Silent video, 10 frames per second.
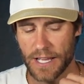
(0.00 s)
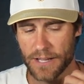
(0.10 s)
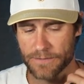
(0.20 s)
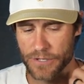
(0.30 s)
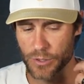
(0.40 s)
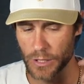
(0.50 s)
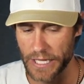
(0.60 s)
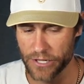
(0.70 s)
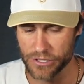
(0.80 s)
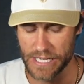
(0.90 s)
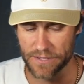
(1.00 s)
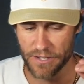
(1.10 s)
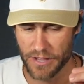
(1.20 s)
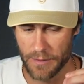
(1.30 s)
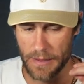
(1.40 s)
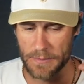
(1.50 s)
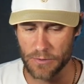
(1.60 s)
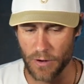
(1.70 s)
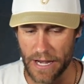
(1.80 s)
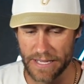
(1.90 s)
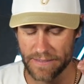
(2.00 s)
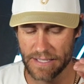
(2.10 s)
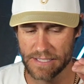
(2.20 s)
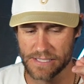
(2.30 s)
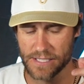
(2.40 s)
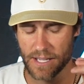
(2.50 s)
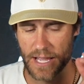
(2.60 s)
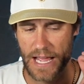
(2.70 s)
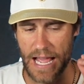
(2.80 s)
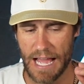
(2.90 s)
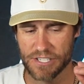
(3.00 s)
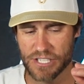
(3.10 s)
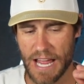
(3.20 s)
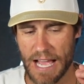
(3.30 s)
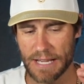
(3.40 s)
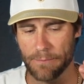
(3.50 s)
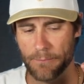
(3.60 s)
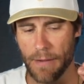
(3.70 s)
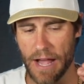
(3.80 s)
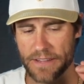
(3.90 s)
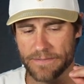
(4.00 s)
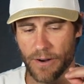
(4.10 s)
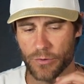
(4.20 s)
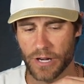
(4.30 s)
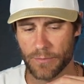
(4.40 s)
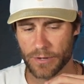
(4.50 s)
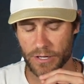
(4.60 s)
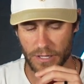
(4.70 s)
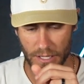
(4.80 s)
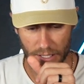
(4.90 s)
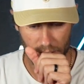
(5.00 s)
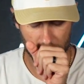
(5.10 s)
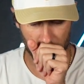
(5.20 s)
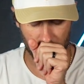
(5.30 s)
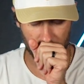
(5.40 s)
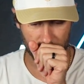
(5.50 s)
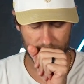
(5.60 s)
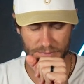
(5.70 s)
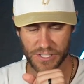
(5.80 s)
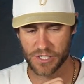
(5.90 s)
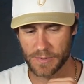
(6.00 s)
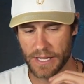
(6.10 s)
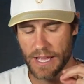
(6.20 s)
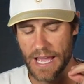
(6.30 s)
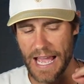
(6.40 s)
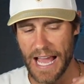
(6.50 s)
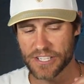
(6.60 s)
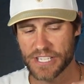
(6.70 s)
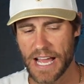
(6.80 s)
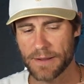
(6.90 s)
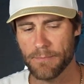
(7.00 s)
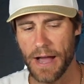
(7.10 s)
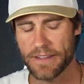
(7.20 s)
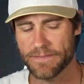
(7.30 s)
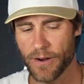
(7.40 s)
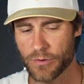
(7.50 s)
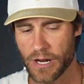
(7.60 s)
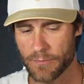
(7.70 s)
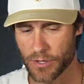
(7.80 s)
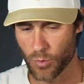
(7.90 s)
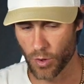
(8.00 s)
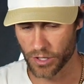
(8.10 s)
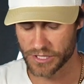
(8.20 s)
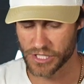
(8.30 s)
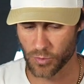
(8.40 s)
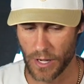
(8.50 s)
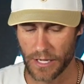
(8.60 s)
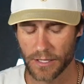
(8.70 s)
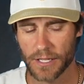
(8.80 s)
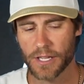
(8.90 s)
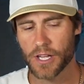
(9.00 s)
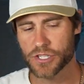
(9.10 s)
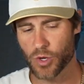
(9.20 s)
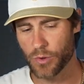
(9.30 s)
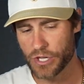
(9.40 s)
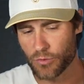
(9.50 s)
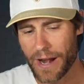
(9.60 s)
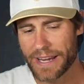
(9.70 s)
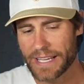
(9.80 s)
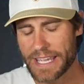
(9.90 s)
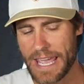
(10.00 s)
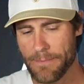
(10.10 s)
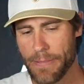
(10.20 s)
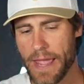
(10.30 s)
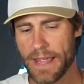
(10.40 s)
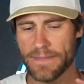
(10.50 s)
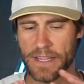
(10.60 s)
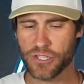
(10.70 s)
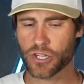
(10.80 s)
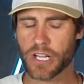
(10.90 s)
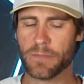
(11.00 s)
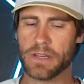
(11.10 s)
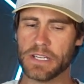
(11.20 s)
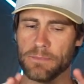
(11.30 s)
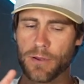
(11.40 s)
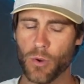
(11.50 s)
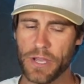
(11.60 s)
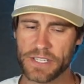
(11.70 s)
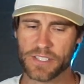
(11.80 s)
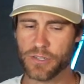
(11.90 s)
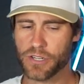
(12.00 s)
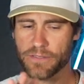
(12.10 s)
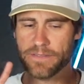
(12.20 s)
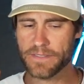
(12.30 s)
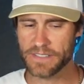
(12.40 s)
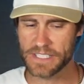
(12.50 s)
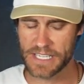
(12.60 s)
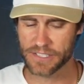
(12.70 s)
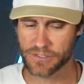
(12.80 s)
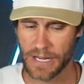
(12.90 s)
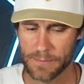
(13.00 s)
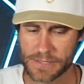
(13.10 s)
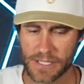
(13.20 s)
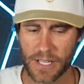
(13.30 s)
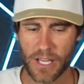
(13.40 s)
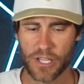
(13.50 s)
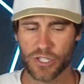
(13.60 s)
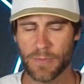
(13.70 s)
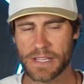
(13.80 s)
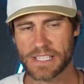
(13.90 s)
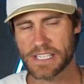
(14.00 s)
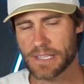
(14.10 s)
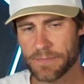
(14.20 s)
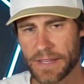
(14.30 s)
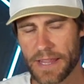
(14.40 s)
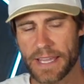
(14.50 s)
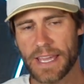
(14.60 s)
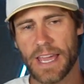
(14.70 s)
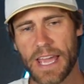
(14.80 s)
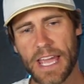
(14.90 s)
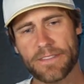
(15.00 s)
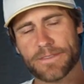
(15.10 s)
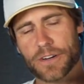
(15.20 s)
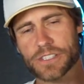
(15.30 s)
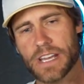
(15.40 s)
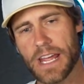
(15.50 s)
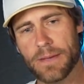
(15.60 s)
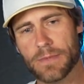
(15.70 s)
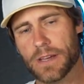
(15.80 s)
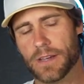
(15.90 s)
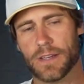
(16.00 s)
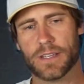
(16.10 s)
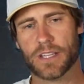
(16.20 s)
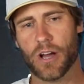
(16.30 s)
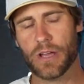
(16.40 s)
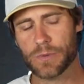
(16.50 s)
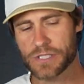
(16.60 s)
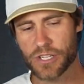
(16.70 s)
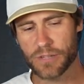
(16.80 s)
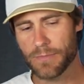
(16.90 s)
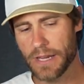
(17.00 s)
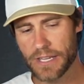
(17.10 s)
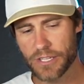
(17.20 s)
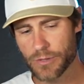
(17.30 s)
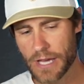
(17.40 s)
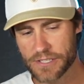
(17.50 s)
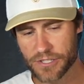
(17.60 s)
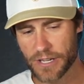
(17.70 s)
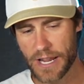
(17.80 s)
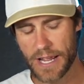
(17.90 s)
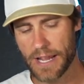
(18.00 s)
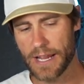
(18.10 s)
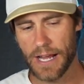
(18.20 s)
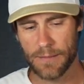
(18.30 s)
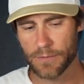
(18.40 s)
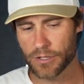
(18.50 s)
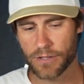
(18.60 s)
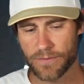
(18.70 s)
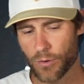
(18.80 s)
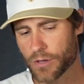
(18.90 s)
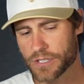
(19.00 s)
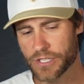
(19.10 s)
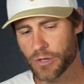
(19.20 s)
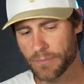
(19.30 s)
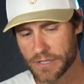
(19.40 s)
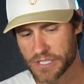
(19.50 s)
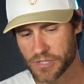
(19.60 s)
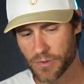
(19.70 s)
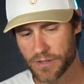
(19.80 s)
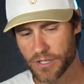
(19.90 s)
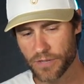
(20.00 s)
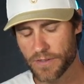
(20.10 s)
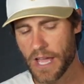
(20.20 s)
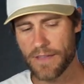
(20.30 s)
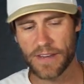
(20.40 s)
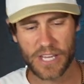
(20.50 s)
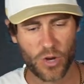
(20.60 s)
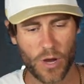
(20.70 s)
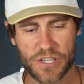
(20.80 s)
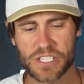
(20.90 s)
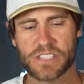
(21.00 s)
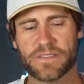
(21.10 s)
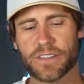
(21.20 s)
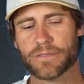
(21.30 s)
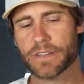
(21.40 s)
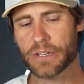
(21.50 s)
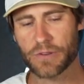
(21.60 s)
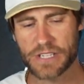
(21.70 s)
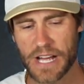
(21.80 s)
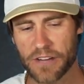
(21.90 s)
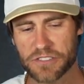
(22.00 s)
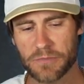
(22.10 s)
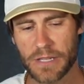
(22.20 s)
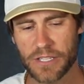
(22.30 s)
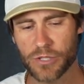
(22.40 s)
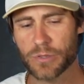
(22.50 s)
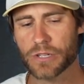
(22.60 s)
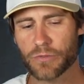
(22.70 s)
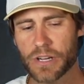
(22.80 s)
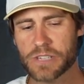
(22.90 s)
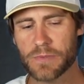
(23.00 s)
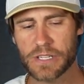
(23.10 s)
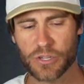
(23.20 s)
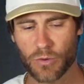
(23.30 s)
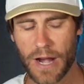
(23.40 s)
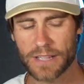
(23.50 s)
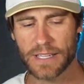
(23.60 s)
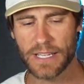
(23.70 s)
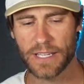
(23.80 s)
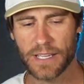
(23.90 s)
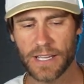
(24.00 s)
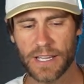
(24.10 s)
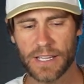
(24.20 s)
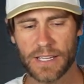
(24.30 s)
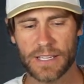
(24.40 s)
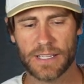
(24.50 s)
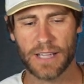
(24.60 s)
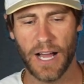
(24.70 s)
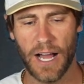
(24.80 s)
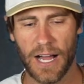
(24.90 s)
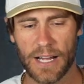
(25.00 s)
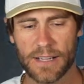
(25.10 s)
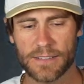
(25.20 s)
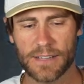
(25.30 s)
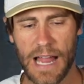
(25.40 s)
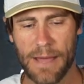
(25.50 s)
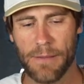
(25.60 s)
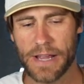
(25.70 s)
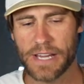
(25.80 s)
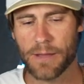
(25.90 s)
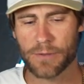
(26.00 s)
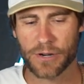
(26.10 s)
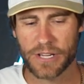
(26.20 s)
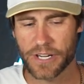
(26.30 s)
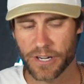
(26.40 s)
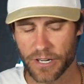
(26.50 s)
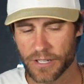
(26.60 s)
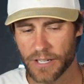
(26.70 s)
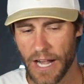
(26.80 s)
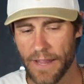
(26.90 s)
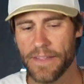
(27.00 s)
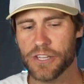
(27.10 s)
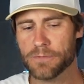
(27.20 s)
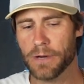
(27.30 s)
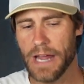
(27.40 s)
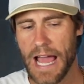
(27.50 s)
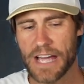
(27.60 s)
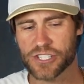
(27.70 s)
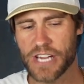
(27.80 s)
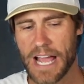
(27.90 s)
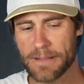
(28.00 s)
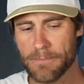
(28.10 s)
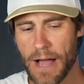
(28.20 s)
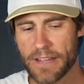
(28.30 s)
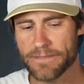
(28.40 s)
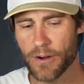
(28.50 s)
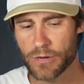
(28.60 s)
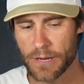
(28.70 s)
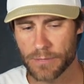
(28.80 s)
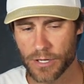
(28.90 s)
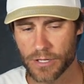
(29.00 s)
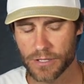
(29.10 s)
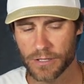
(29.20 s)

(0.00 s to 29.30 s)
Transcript: for you leaders out there that may be writing these, hashtag my phone number, excuse me, hashtag my phone number works as well. So when you're writing a campaign that you're going to be deploying to your 50 sales reps, you may say something like, hey, first name, it was good meeting you yesterday. I'm looking forward to doing business with you. If you have any questions, feel free to reach out to me. You can reach me directly at my number here. And then you put hashtag my phone number.